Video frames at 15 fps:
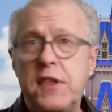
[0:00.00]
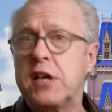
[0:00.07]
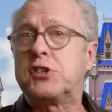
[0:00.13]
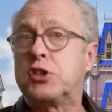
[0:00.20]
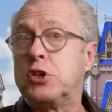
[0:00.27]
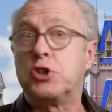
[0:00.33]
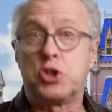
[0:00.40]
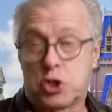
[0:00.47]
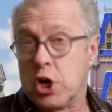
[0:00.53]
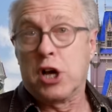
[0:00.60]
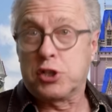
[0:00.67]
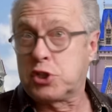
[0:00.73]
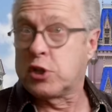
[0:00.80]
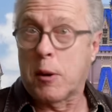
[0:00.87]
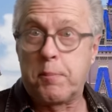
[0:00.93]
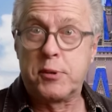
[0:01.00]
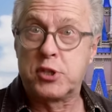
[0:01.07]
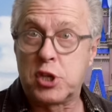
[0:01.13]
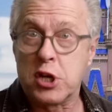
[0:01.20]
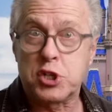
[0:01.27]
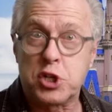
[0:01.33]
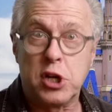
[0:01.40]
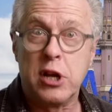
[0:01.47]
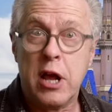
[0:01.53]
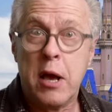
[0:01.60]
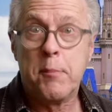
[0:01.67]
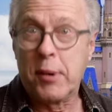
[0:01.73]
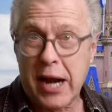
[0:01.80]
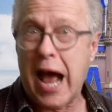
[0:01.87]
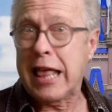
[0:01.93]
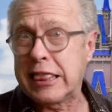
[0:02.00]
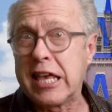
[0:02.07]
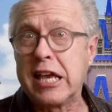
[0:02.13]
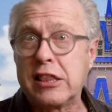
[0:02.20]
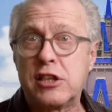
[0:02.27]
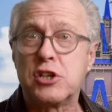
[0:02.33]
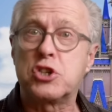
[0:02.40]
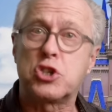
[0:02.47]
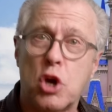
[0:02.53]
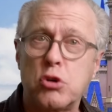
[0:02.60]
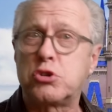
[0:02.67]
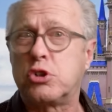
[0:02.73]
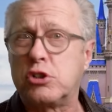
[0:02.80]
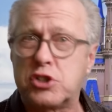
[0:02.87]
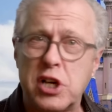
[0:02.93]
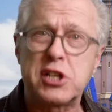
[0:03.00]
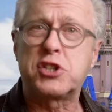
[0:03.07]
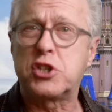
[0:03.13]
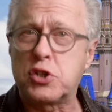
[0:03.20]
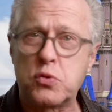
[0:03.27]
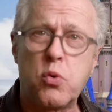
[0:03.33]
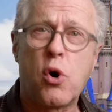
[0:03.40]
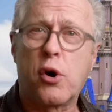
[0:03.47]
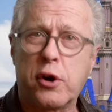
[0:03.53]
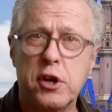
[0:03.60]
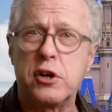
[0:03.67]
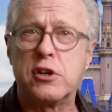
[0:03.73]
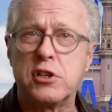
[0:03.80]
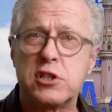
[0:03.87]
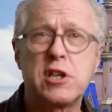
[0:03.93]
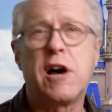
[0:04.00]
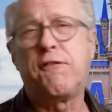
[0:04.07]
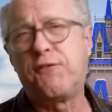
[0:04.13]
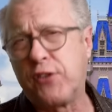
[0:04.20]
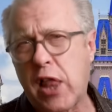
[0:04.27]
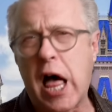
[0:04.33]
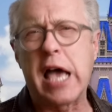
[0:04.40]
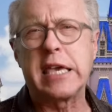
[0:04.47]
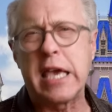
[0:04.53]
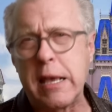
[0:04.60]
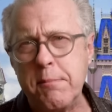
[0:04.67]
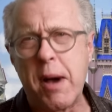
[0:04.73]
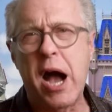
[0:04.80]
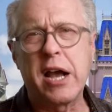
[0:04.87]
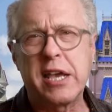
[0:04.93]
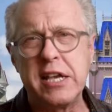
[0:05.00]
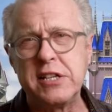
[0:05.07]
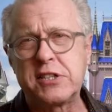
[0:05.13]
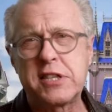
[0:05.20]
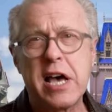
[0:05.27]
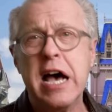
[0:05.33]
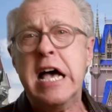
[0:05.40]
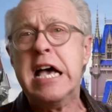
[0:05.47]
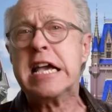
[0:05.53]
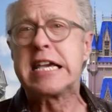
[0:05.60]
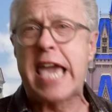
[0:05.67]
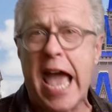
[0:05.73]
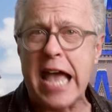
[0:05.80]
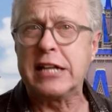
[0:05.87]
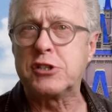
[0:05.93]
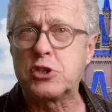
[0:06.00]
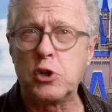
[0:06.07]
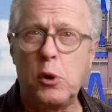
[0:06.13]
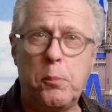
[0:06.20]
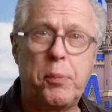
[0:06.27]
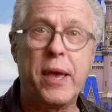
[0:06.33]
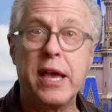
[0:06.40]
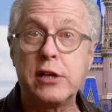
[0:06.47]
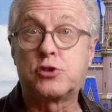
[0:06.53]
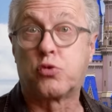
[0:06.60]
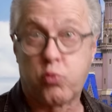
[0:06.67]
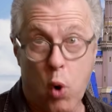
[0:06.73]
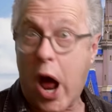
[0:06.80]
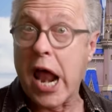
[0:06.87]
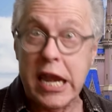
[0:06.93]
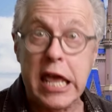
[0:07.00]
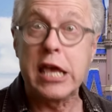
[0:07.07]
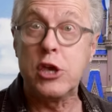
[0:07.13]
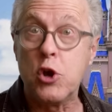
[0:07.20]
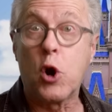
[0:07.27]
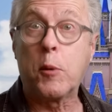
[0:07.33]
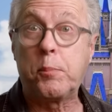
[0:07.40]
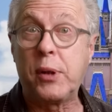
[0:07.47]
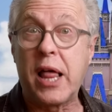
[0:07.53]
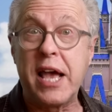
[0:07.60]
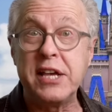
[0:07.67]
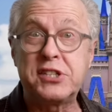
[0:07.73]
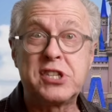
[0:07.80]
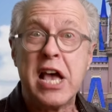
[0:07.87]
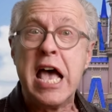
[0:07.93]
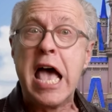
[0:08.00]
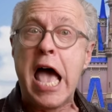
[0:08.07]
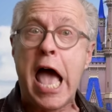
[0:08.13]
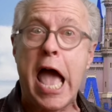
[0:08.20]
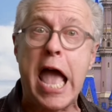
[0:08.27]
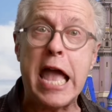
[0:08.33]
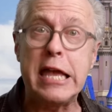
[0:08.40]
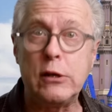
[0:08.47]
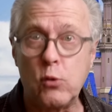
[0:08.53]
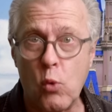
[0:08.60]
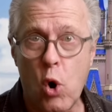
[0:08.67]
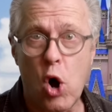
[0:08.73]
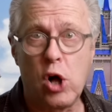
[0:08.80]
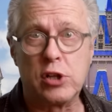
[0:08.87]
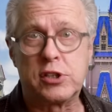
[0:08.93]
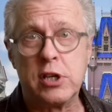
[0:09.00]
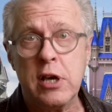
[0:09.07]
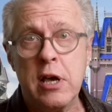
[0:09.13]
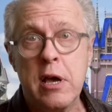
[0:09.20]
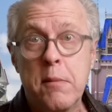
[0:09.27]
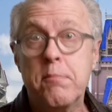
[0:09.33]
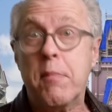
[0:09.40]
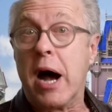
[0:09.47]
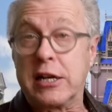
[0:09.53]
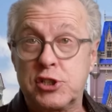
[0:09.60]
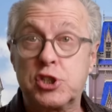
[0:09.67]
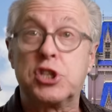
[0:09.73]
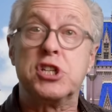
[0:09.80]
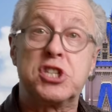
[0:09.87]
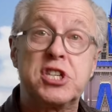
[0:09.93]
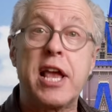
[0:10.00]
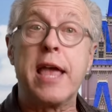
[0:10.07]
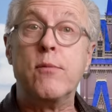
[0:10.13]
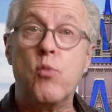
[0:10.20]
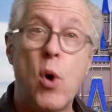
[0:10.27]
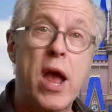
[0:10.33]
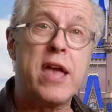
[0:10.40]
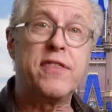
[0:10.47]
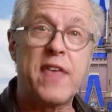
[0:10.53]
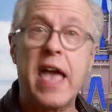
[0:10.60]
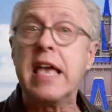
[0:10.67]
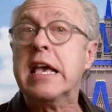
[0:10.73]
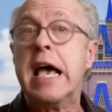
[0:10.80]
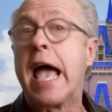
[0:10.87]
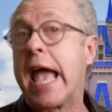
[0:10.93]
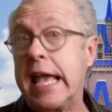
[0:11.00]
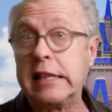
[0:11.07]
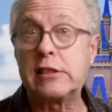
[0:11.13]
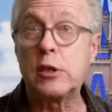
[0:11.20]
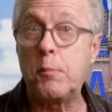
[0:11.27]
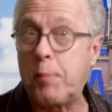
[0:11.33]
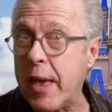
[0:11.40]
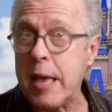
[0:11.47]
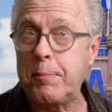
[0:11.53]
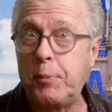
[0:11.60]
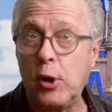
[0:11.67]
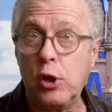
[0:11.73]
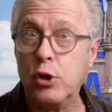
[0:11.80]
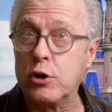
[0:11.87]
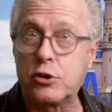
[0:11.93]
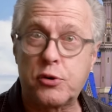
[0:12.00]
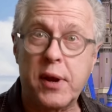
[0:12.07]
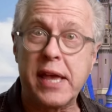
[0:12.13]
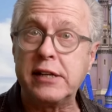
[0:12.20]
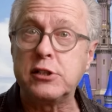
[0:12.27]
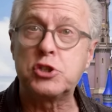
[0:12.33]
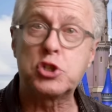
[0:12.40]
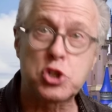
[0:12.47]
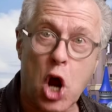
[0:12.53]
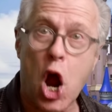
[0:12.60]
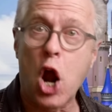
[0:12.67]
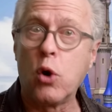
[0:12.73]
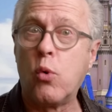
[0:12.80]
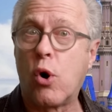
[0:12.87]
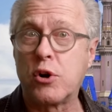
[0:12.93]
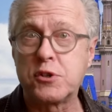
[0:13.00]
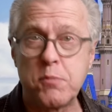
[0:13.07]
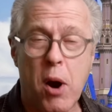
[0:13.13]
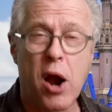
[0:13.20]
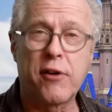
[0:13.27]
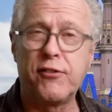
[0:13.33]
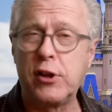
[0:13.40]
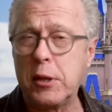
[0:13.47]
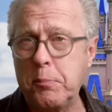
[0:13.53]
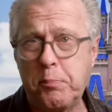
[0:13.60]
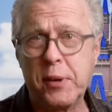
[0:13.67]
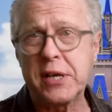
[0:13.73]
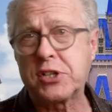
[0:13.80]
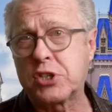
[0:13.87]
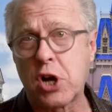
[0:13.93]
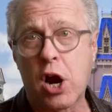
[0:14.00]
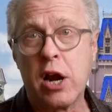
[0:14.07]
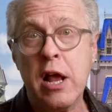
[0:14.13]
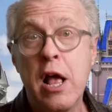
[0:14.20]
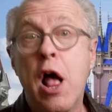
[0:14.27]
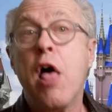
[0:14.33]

This is just supposition, but I think the social justice warriors, the flying monkeys, the cancel pigs running your place hate Walt, much the same way they hate the people who created Star Wars, Marvel, and Pixar.